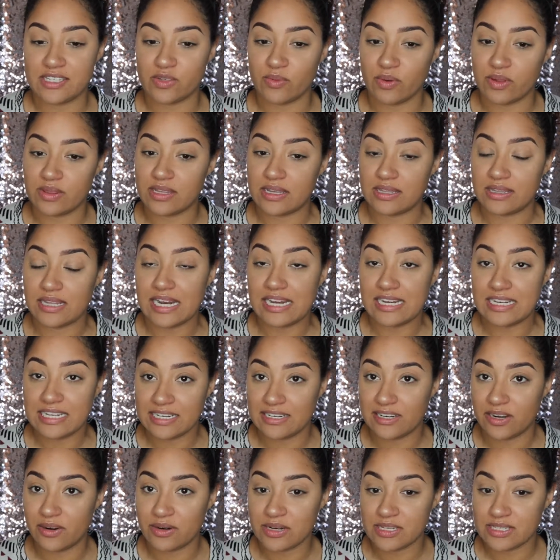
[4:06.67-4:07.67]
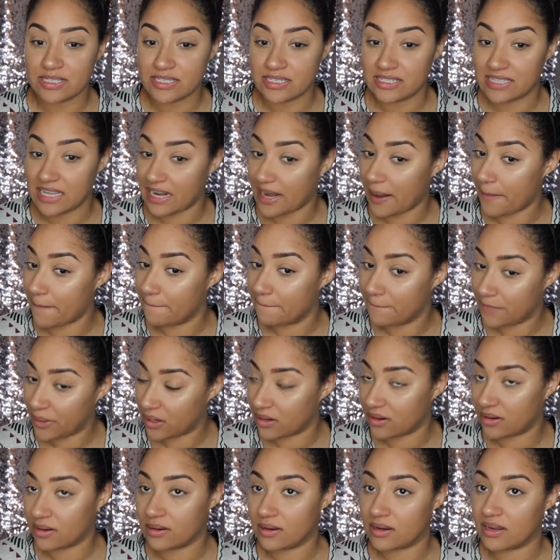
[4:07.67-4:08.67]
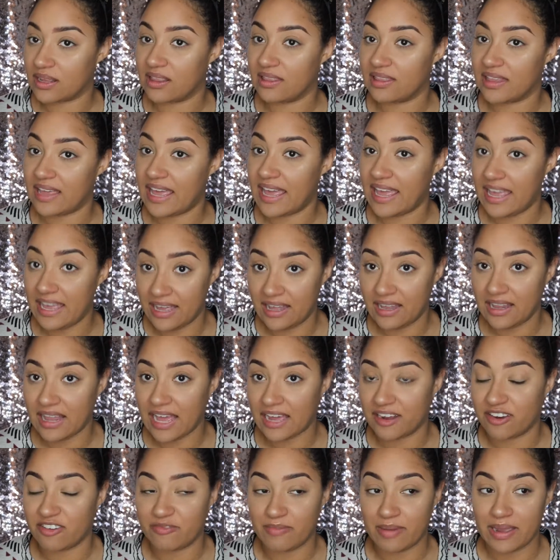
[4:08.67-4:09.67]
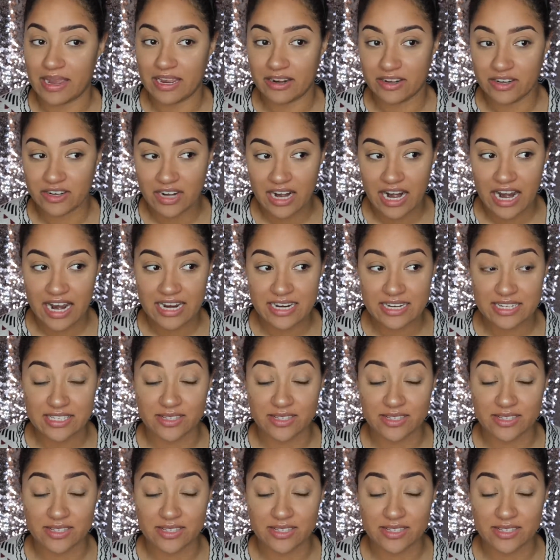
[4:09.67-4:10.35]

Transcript: The one thing that I did notice is that it burned the hell out of my under eye,